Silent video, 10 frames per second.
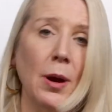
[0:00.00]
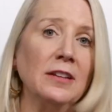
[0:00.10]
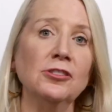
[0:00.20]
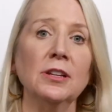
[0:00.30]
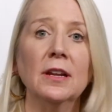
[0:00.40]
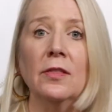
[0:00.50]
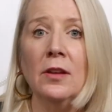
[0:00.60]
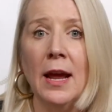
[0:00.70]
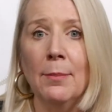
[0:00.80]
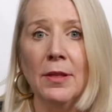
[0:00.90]
question, and
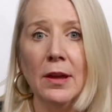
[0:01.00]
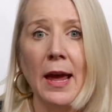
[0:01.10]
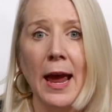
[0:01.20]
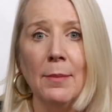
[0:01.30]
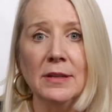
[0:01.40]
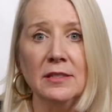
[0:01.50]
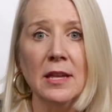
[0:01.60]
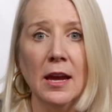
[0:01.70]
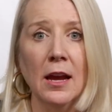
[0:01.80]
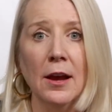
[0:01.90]
the name of the game is
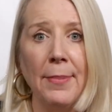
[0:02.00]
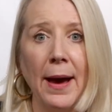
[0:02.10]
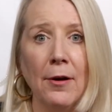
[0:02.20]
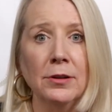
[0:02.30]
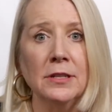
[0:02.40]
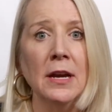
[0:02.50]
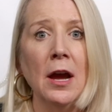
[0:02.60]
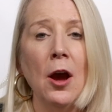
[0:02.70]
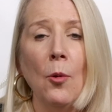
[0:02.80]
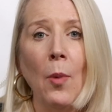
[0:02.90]
thinking about
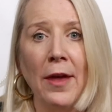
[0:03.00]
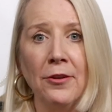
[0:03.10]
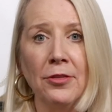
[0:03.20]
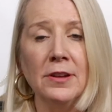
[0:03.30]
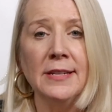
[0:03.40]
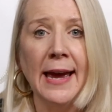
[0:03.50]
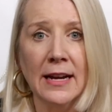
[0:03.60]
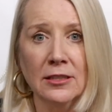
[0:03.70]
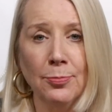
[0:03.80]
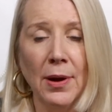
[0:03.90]
whether the
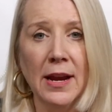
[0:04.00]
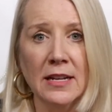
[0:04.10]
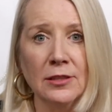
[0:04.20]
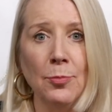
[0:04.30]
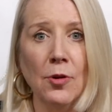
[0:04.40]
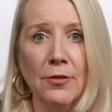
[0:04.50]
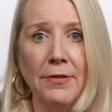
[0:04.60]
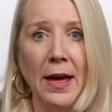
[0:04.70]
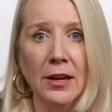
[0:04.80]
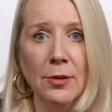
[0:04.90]
tax break is more
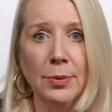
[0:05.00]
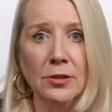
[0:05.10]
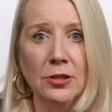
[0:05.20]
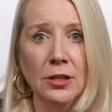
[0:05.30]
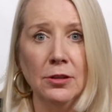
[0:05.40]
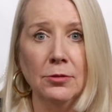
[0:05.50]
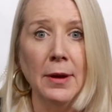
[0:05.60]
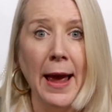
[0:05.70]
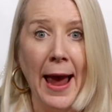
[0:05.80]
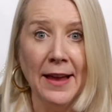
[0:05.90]
valuable to
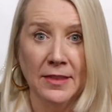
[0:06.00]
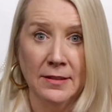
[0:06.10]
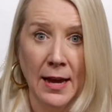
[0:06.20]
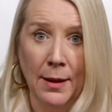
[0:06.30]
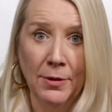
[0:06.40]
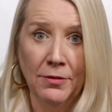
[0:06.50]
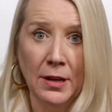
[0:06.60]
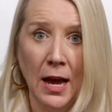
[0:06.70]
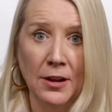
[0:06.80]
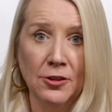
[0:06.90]
you at the time of
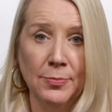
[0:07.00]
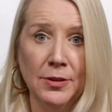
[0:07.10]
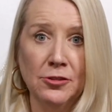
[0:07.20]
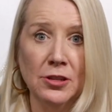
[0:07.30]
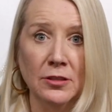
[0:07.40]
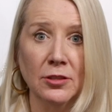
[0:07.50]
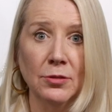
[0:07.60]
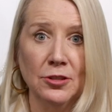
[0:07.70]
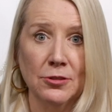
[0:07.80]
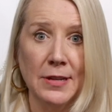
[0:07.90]
the contribution.
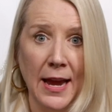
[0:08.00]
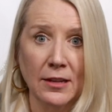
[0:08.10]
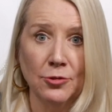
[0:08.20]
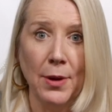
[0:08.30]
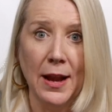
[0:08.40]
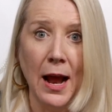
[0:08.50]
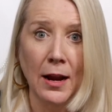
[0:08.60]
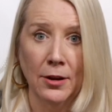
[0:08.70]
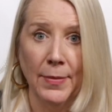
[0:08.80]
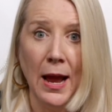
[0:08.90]
So is your tax rate
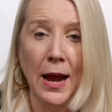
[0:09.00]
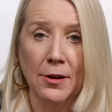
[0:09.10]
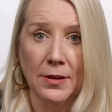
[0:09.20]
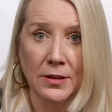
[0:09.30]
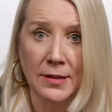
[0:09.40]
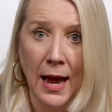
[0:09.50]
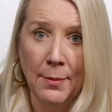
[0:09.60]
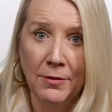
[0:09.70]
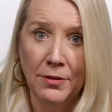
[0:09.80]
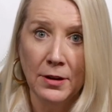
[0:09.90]
going to be higher at the
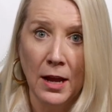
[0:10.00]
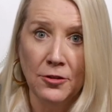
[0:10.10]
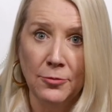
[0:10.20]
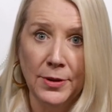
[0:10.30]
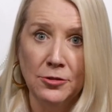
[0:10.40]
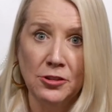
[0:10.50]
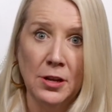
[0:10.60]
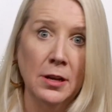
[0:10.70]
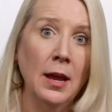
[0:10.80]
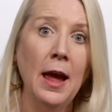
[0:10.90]
time of the
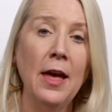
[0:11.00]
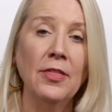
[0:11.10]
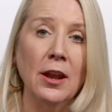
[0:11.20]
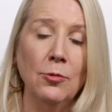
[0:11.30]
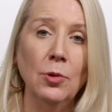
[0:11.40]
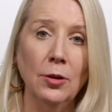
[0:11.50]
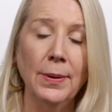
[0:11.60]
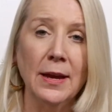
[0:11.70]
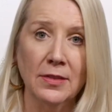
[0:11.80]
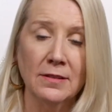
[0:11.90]
contribution than it will
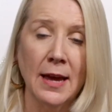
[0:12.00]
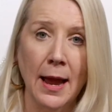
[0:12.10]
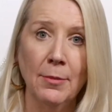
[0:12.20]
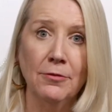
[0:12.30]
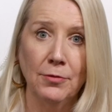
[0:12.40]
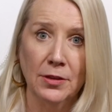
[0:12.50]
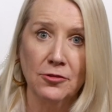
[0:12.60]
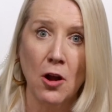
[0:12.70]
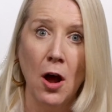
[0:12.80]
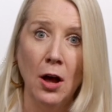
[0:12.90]
be at the time of
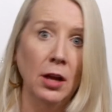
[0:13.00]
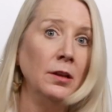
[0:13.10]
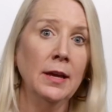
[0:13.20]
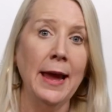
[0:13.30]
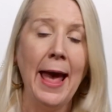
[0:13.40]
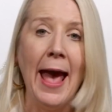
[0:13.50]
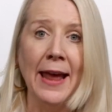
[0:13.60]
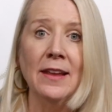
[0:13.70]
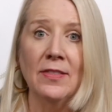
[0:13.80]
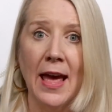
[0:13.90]
withdrawal?
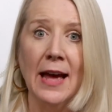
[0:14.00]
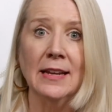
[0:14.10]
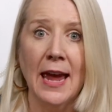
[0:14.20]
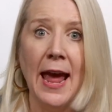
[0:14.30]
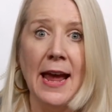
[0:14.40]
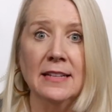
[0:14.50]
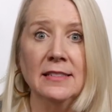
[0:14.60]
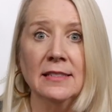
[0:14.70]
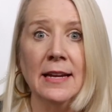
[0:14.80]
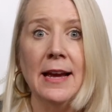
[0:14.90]
And in that
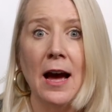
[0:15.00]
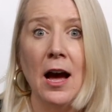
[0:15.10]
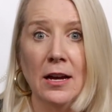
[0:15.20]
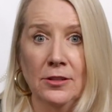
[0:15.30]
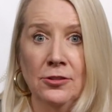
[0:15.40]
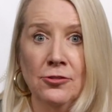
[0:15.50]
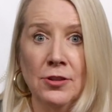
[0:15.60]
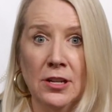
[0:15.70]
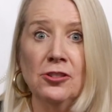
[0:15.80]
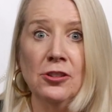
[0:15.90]
case, a
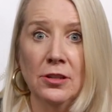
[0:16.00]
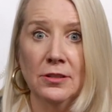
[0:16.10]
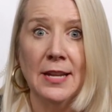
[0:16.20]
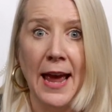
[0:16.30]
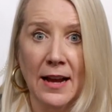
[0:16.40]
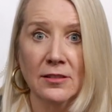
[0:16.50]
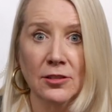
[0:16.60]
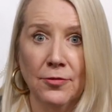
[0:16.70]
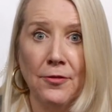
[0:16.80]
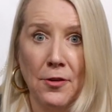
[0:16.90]
traditional
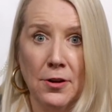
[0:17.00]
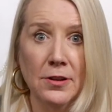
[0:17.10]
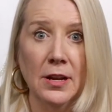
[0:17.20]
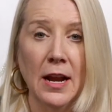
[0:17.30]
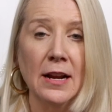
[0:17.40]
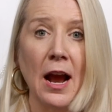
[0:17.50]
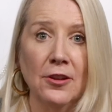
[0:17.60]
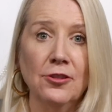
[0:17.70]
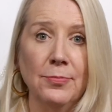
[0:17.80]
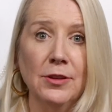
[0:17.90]
tax-deferred
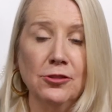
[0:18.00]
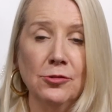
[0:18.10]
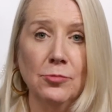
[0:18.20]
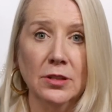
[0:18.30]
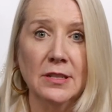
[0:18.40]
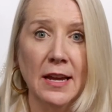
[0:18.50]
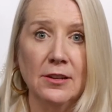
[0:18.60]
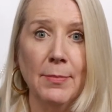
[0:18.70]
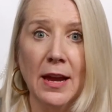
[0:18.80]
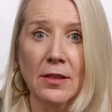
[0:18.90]
contribution will tend
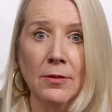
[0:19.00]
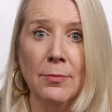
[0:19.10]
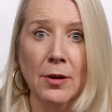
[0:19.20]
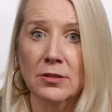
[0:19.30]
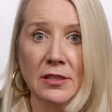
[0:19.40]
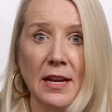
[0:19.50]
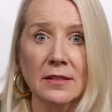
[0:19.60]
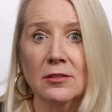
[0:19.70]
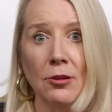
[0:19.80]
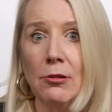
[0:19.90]
to make the most
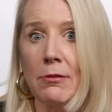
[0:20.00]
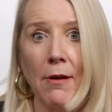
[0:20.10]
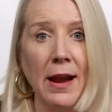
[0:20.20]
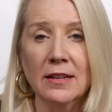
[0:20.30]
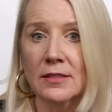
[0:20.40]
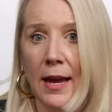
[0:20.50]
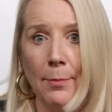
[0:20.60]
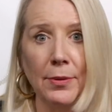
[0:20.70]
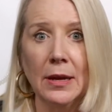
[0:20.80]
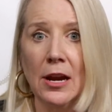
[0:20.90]
sense. So a great
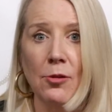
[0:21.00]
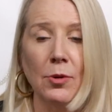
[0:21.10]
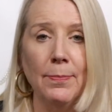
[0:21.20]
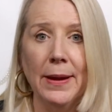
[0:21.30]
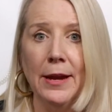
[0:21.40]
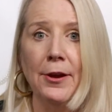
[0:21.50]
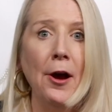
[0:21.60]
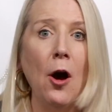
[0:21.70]
example here would be